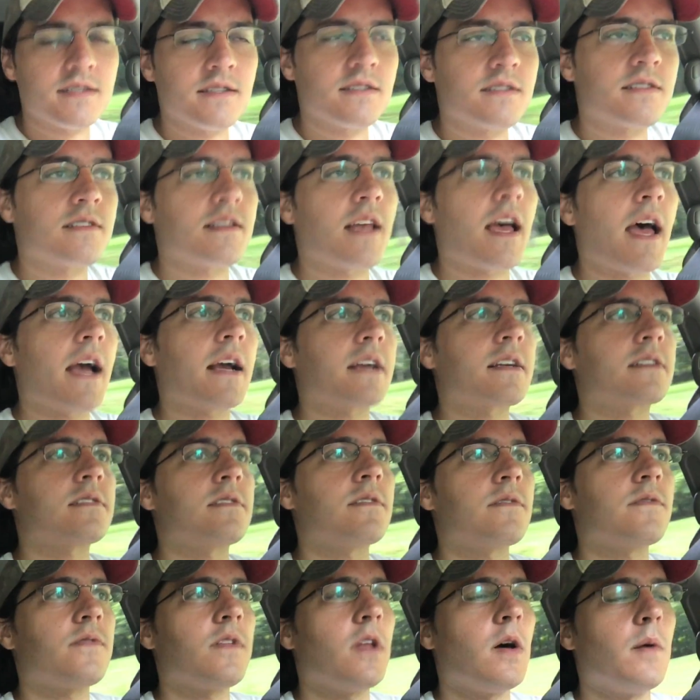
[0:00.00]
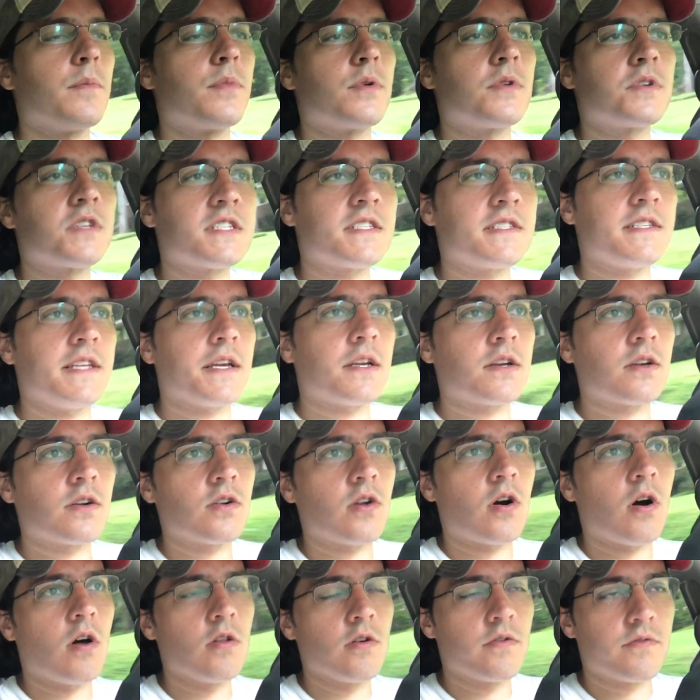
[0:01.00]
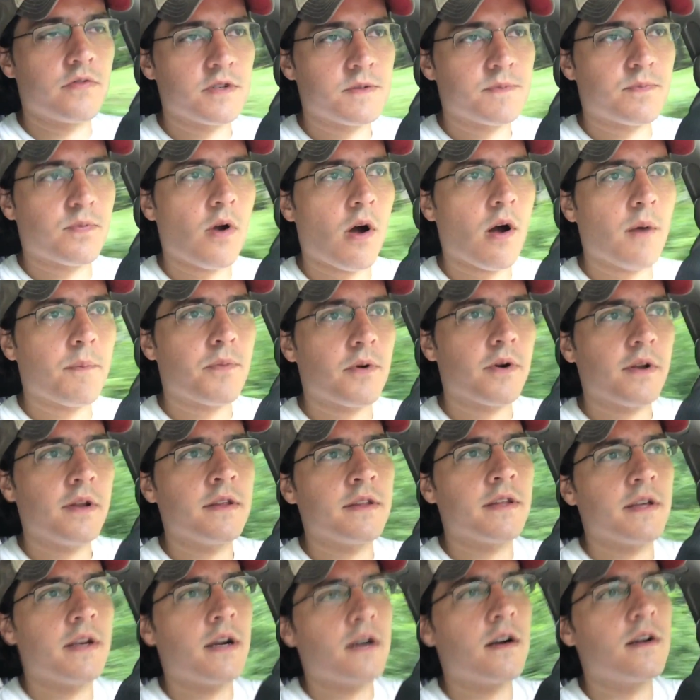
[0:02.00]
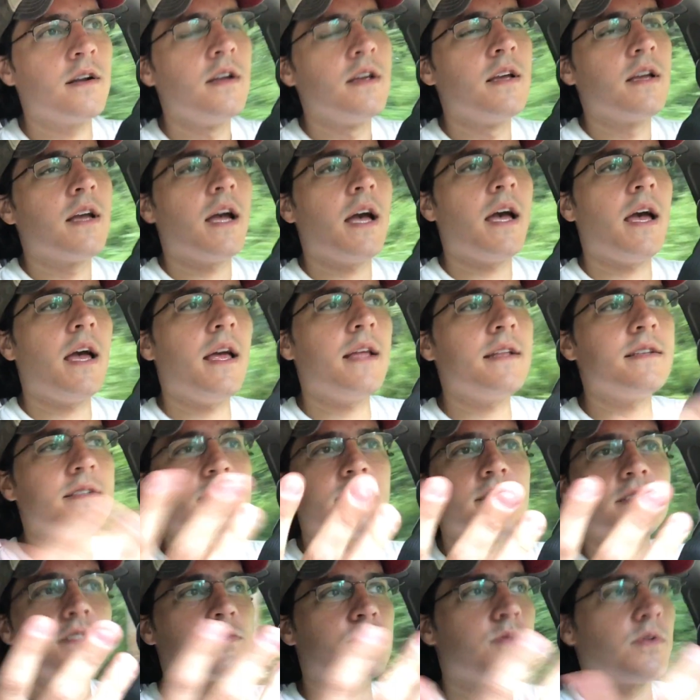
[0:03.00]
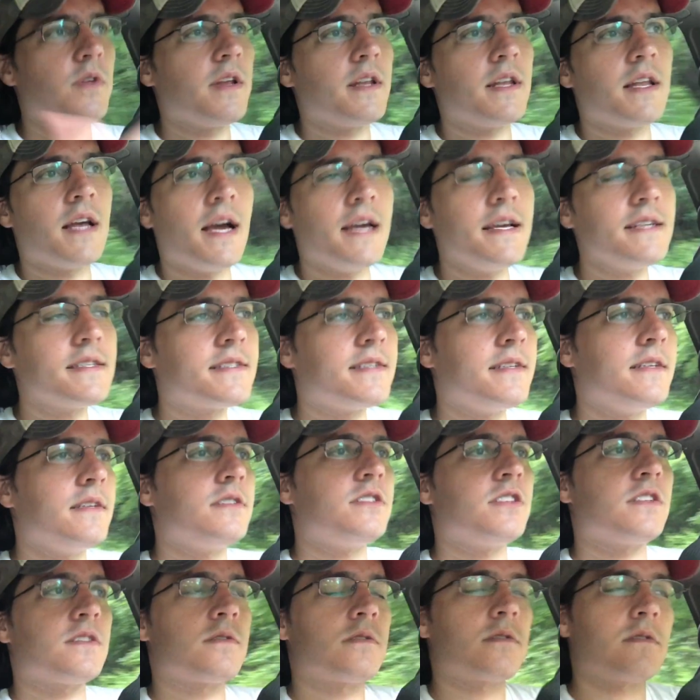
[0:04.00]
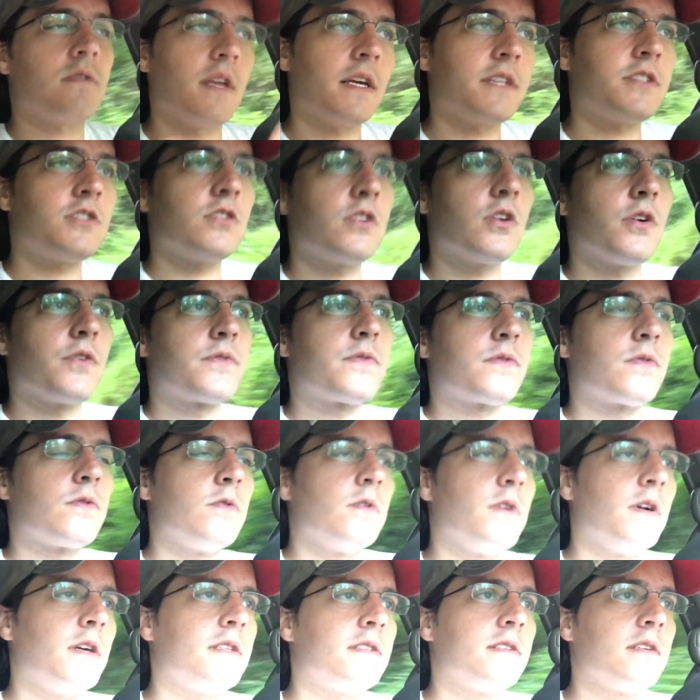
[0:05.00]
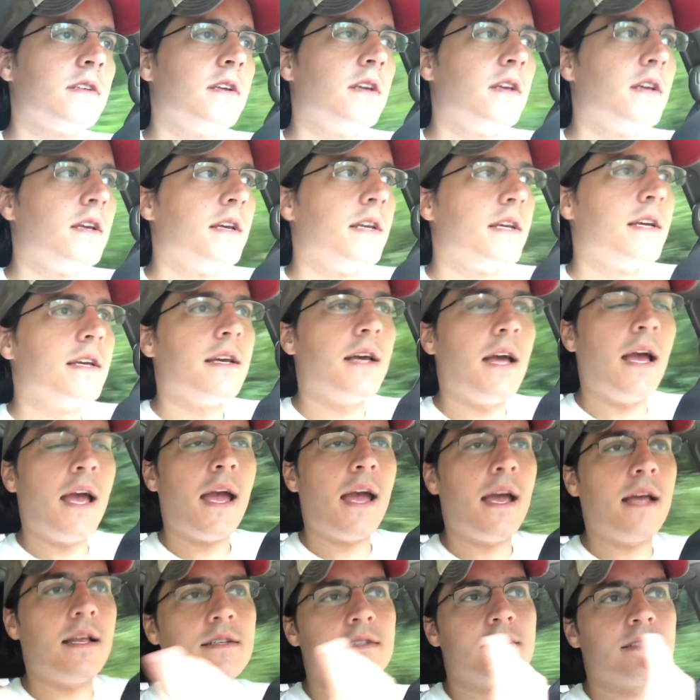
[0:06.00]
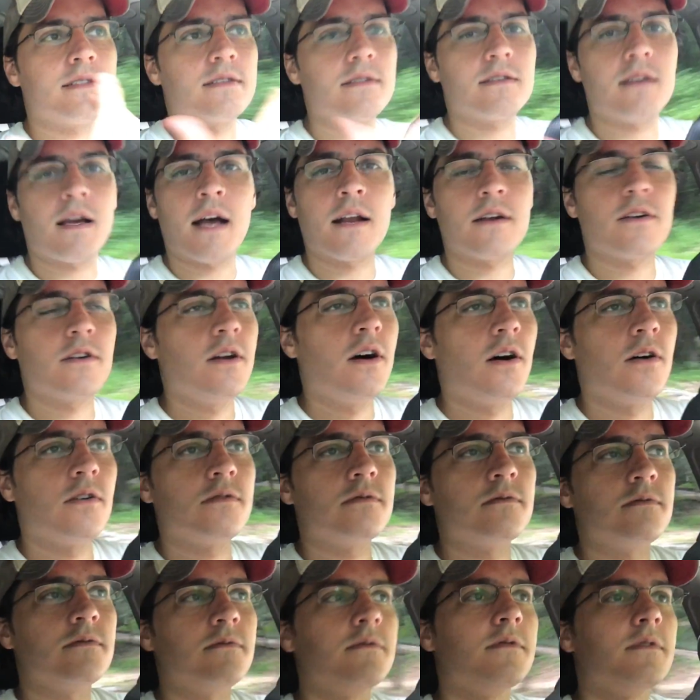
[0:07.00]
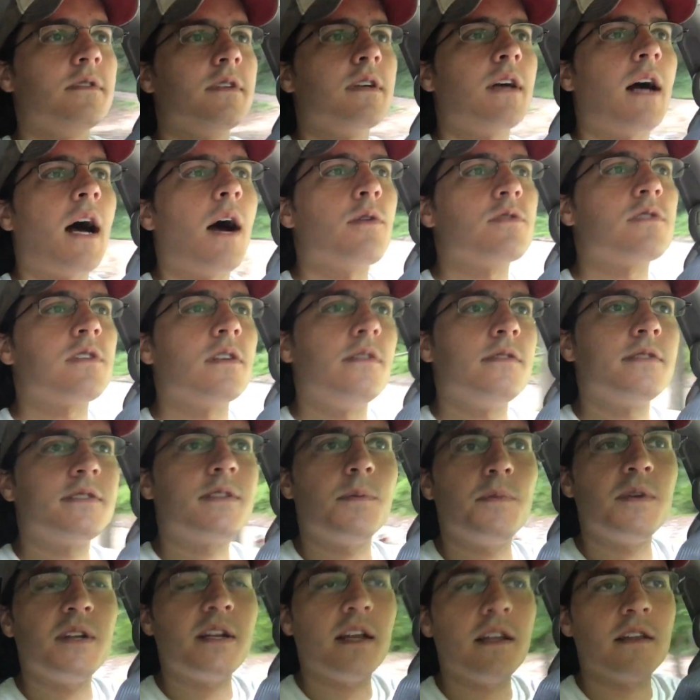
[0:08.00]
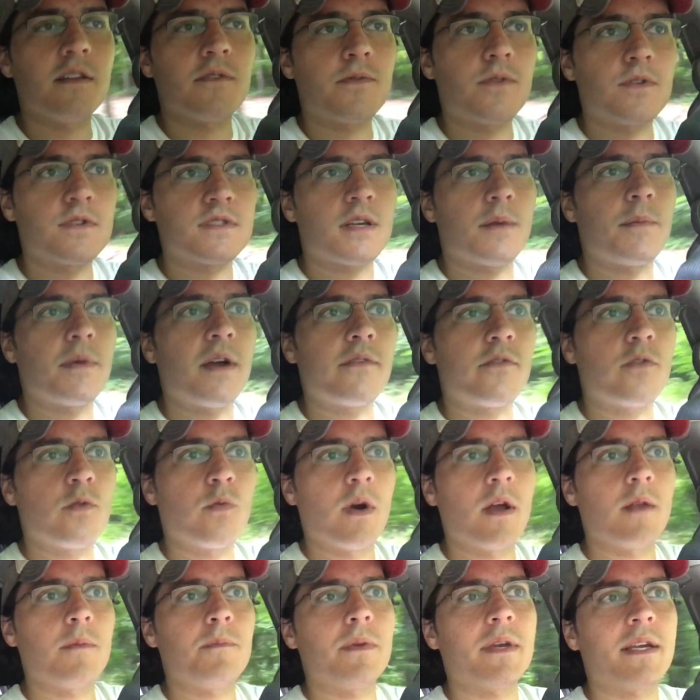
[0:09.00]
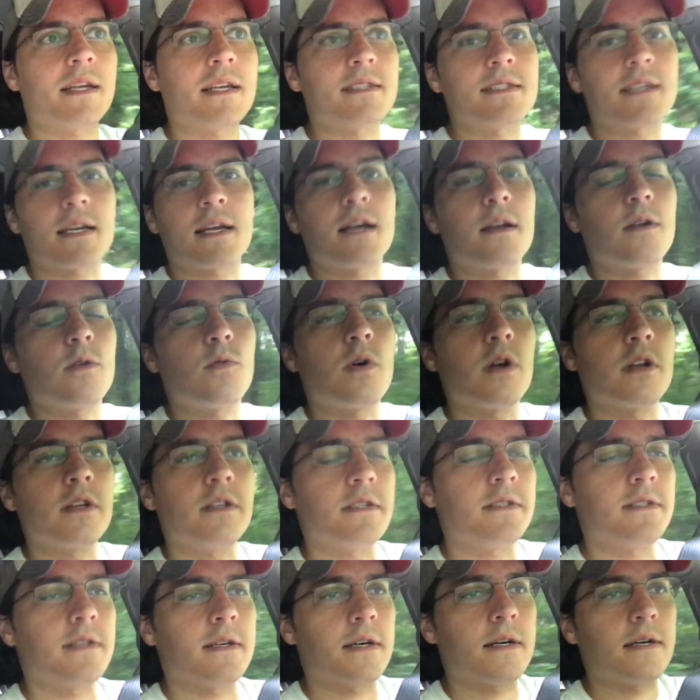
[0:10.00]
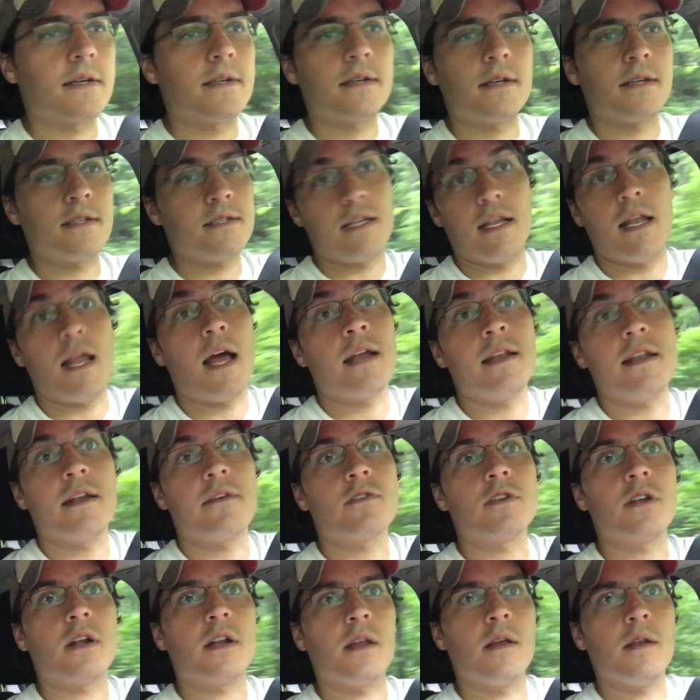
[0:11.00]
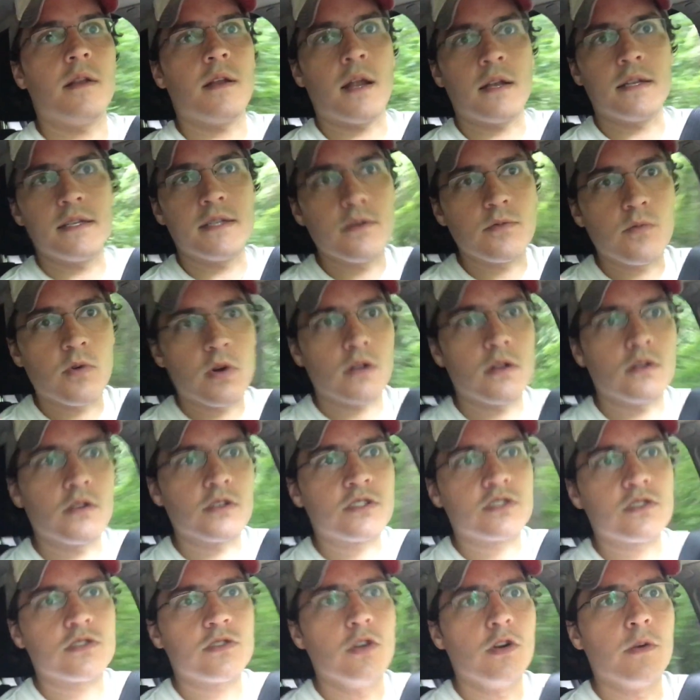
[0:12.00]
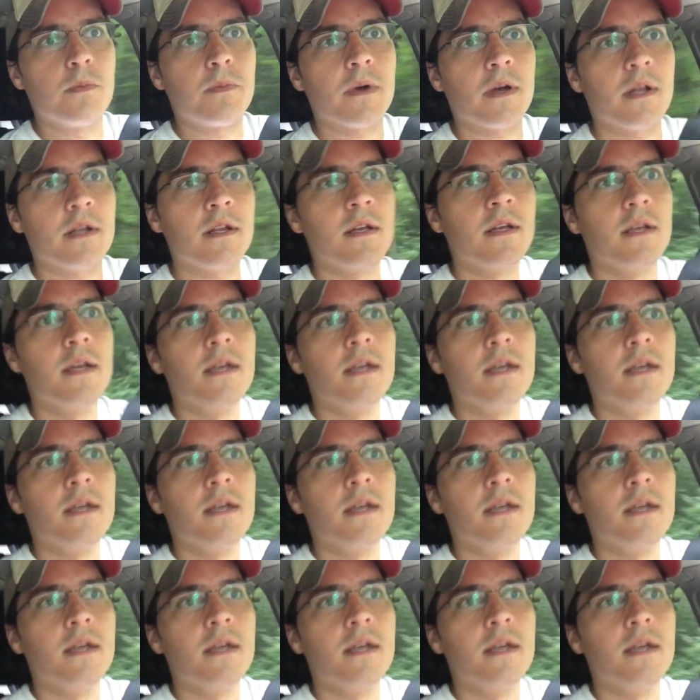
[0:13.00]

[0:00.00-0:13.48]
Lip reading: and stacks of lumber stickered all over his property there, and he's really nice. He just lets you go through it, and I don't know. I was a little intimidated the first time I ever went because I kind of wanted to, I'd never done it. I didn't want to look stupid.